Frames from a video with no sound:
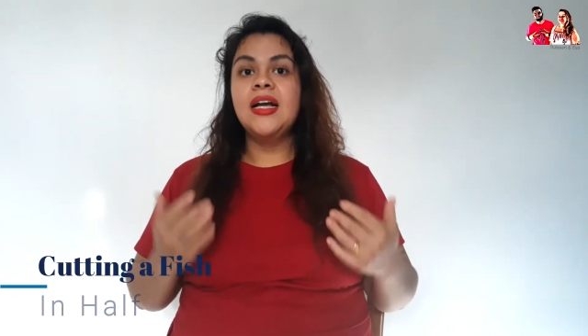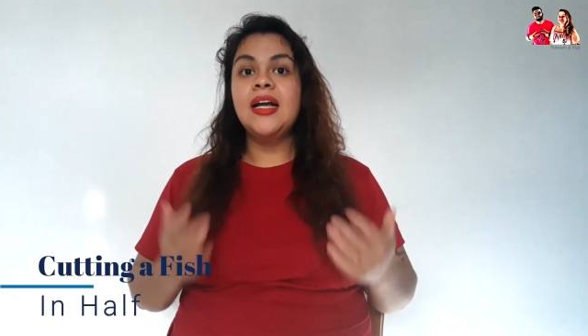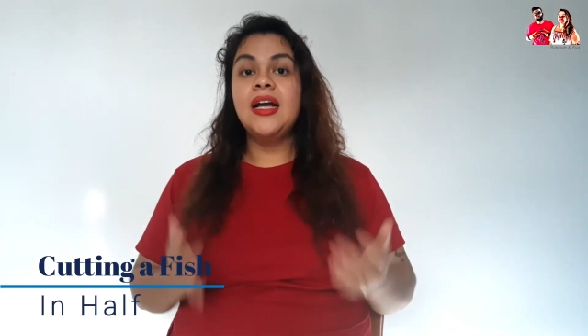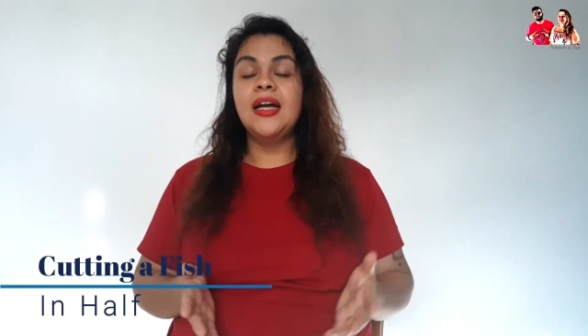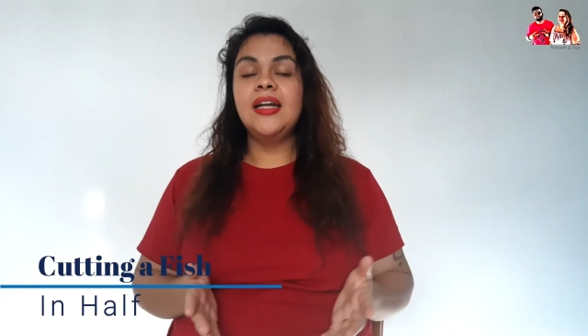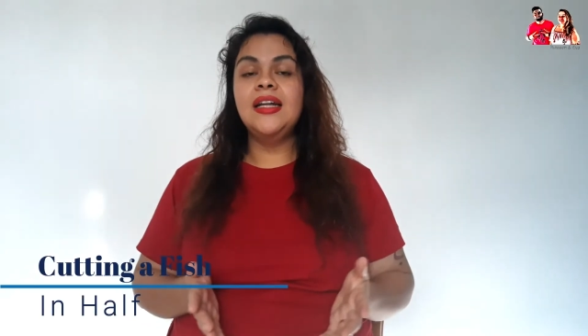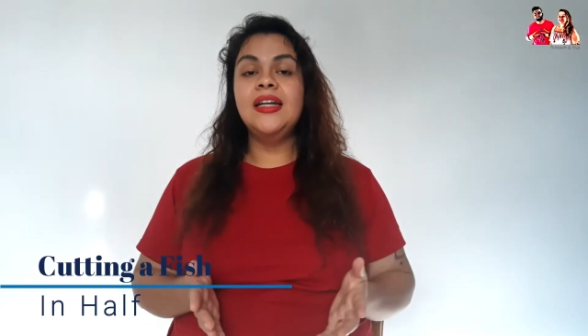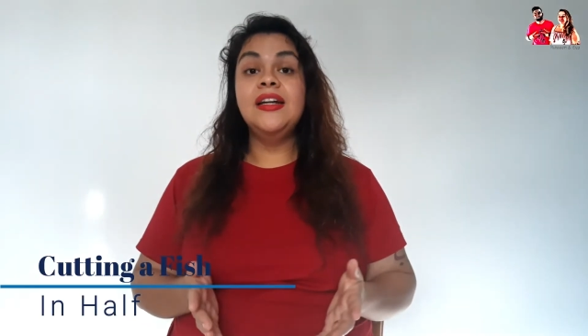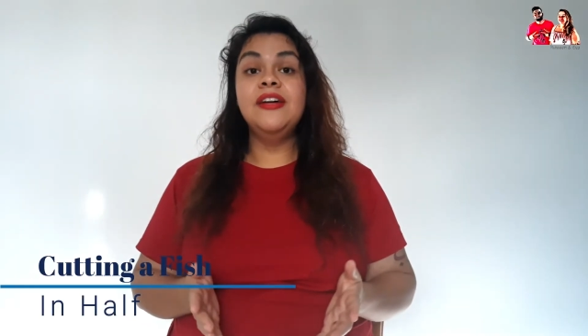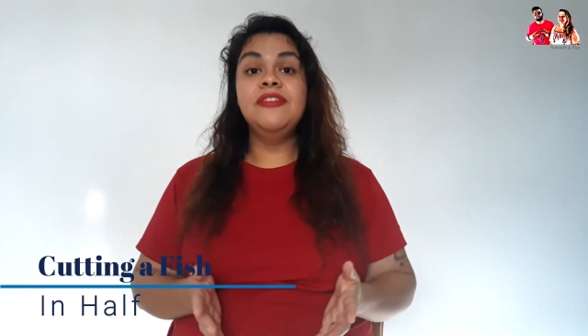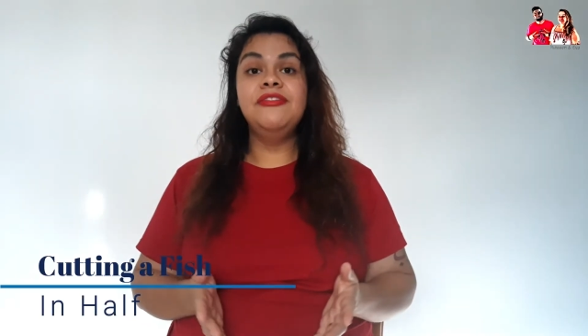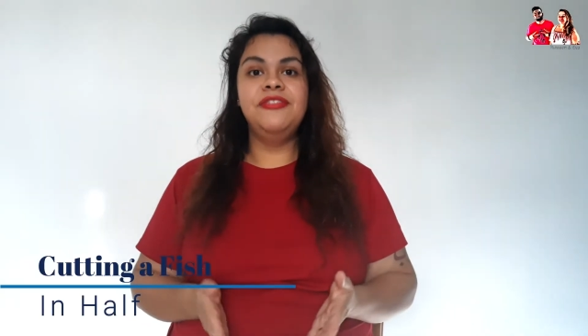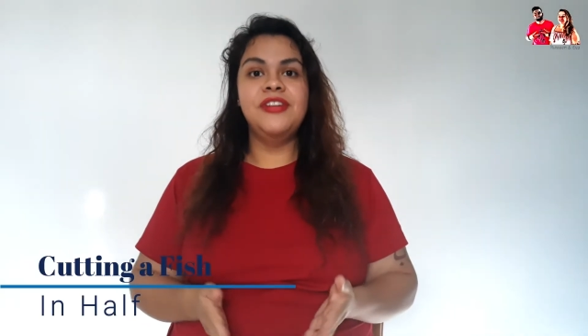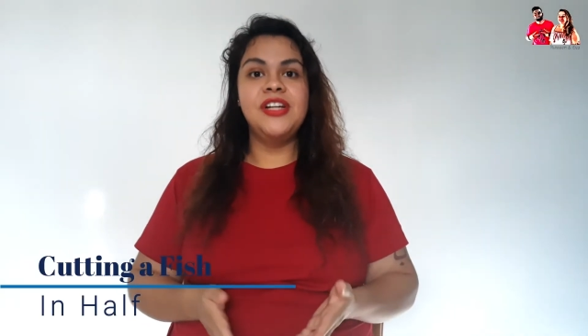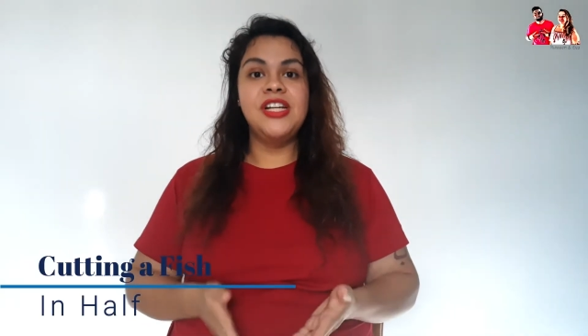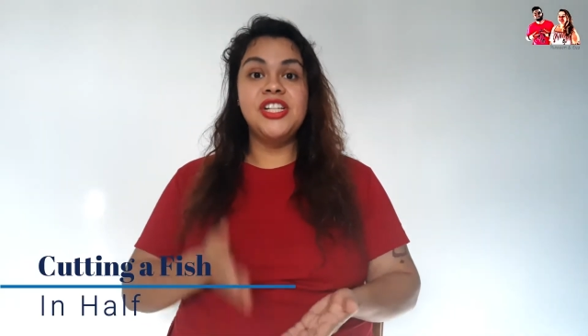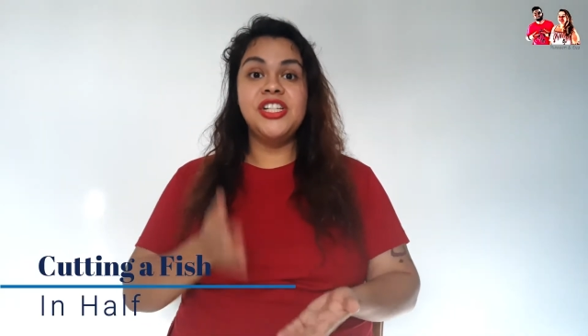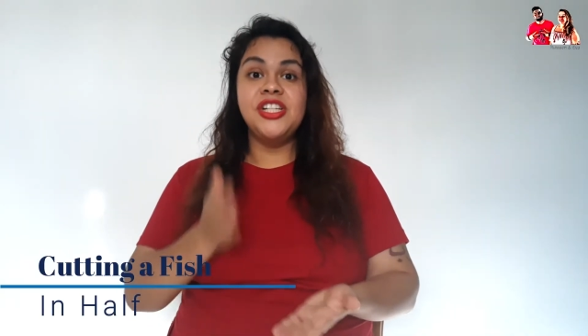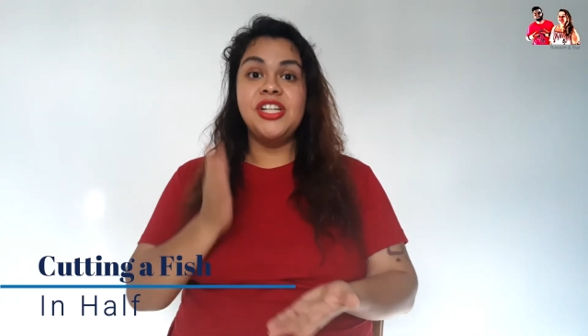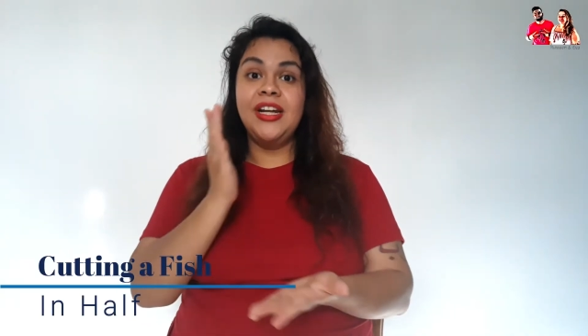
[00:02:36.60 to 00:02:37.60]
Cutting a
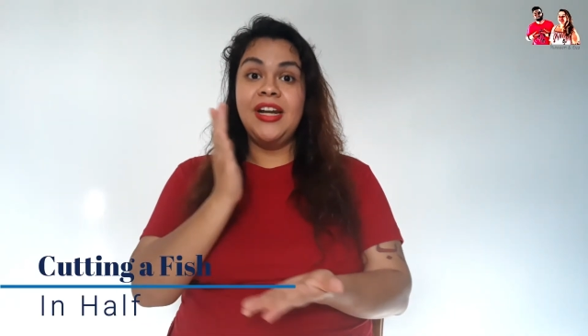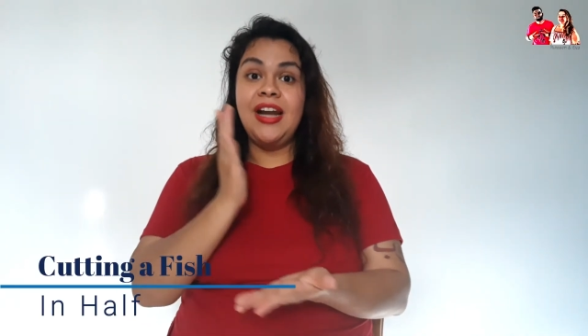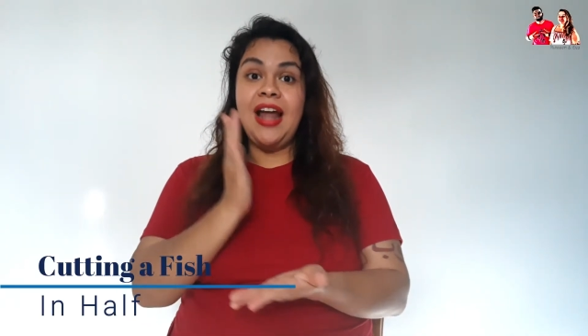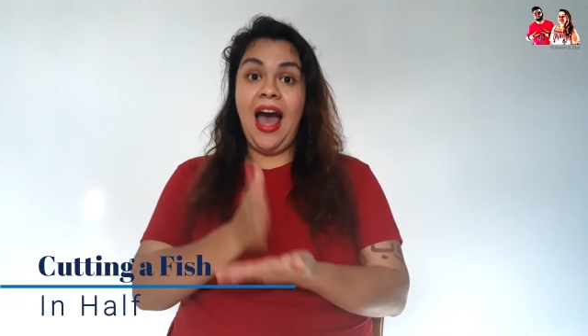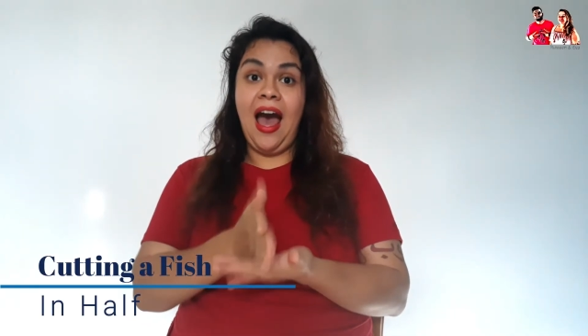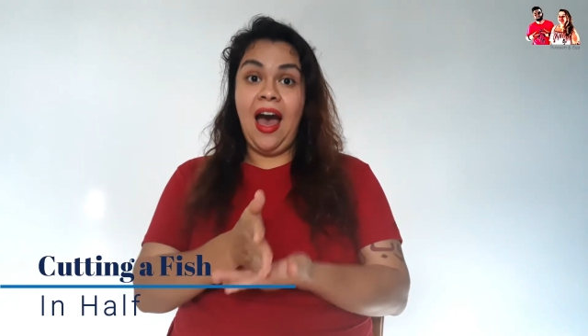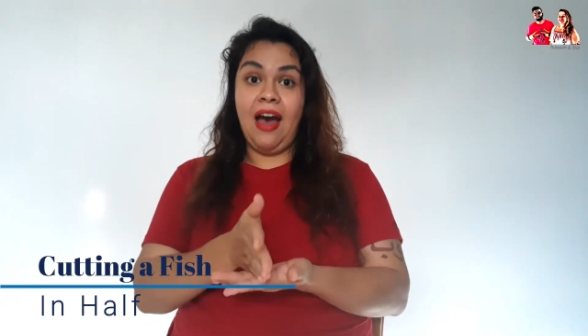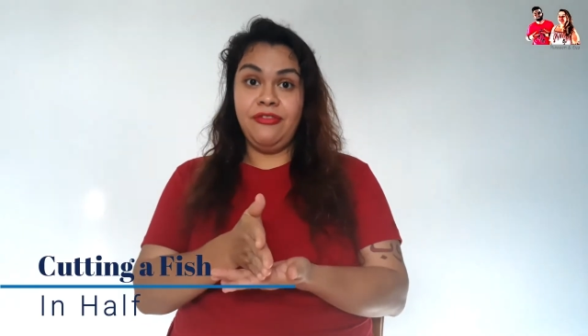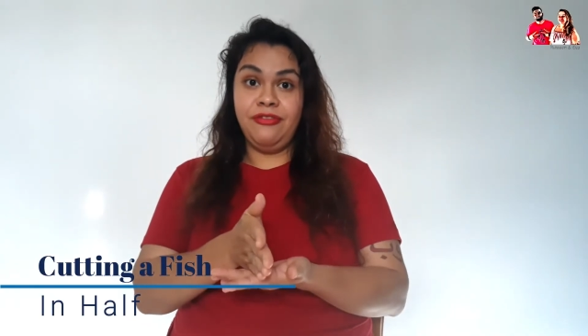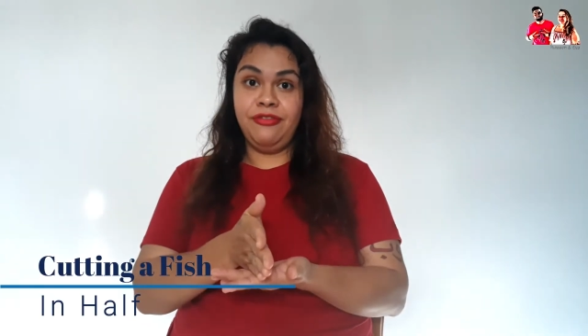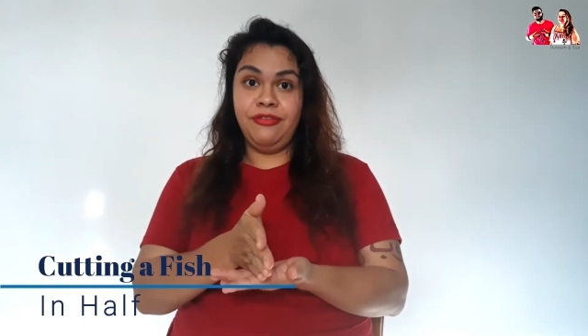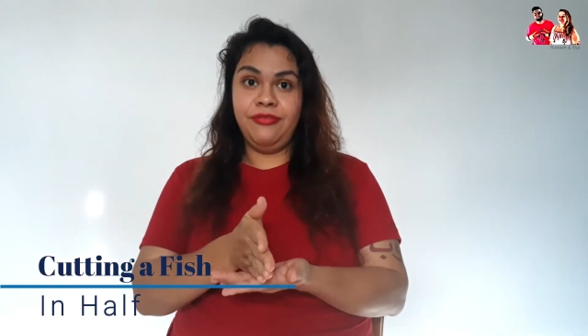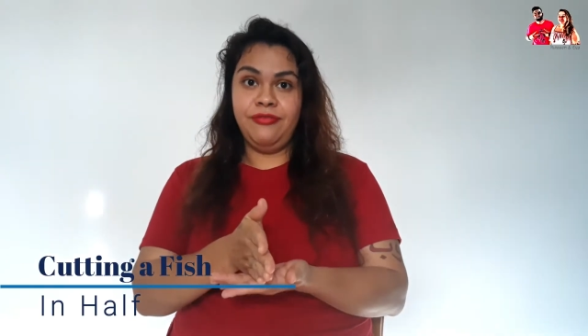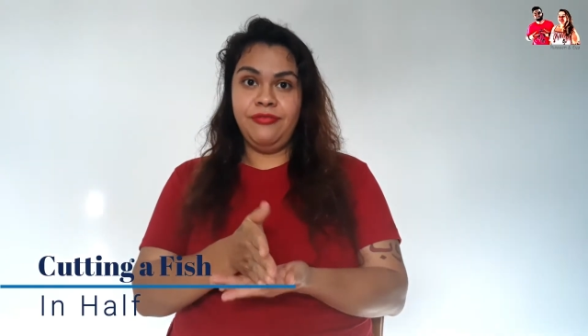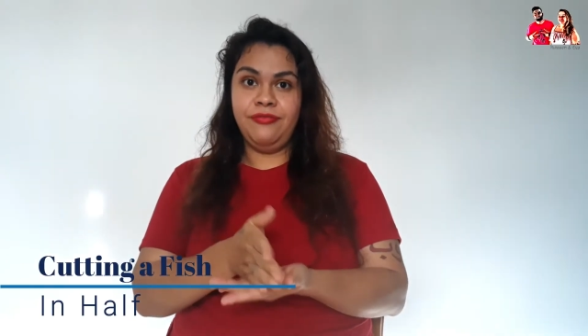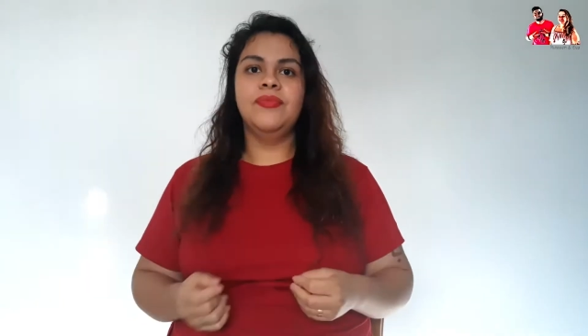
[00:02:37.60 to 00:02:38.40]
fish in half.